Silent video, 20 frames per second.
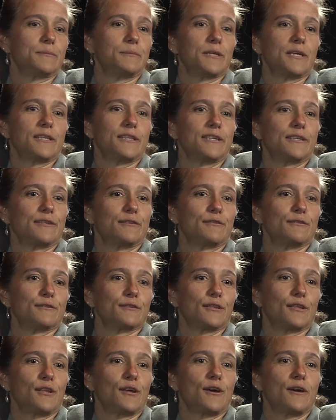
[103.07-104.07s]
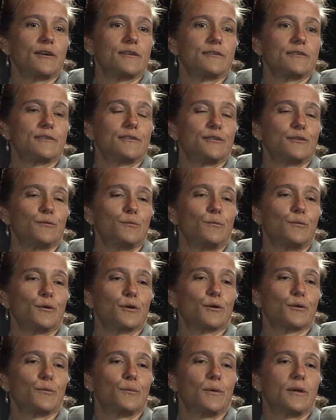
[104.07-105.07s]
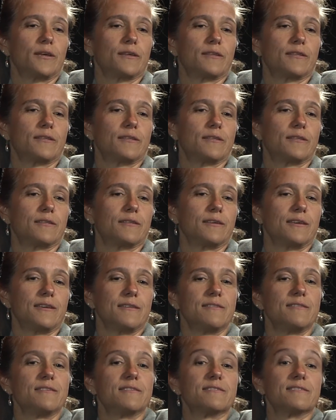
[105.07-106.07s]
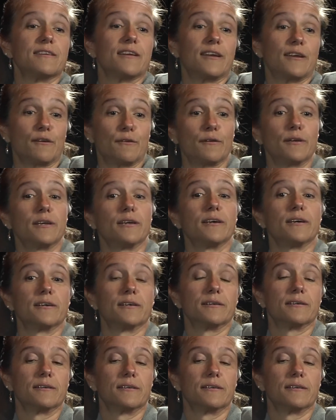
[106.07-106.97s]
I mean, I think that there's a lot to work with in this area,